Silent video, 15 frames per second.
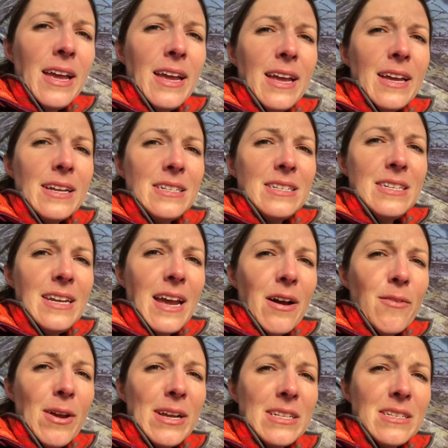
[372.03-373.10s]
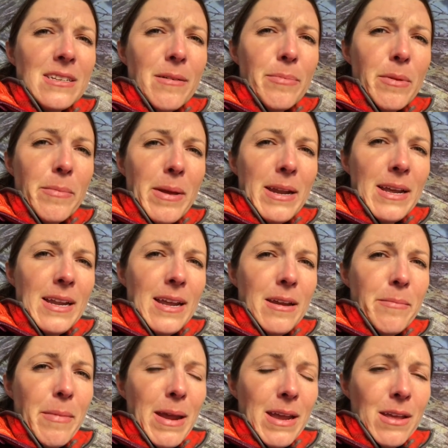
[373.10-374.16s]
and see how I can supplement it
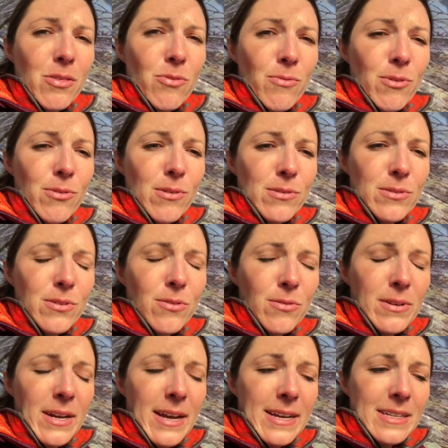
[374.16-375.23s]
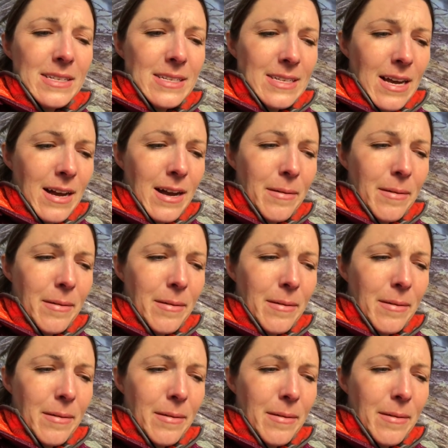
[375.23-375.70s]
and make it through those cold nights.